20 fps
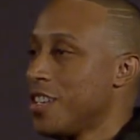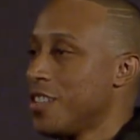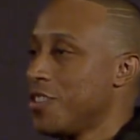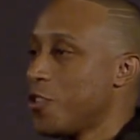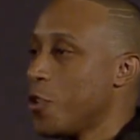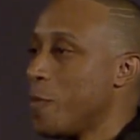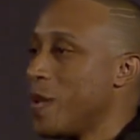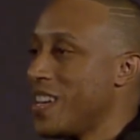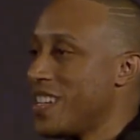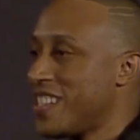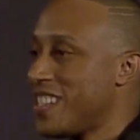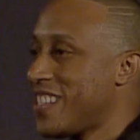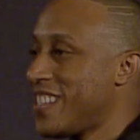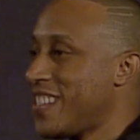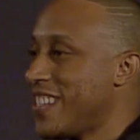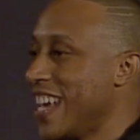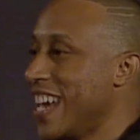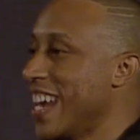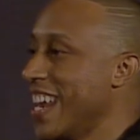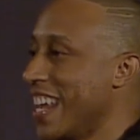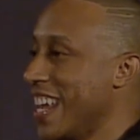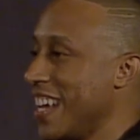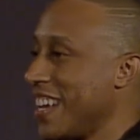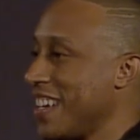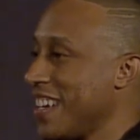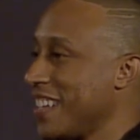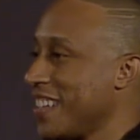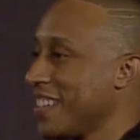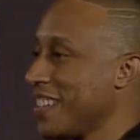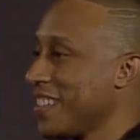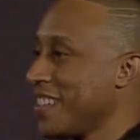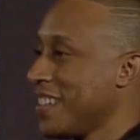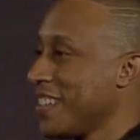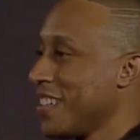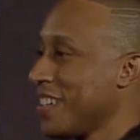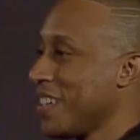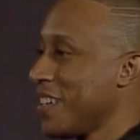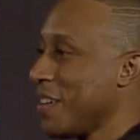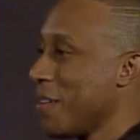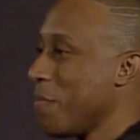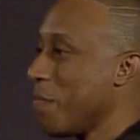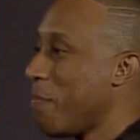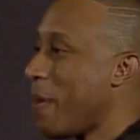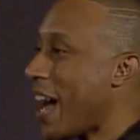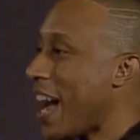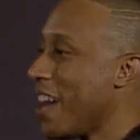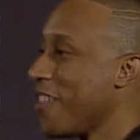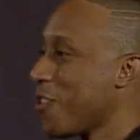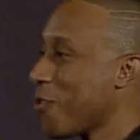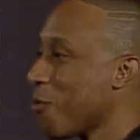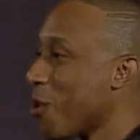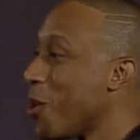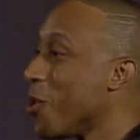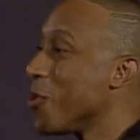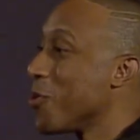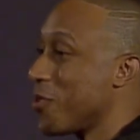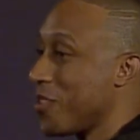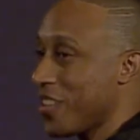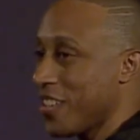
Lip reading: to be sitting by the road.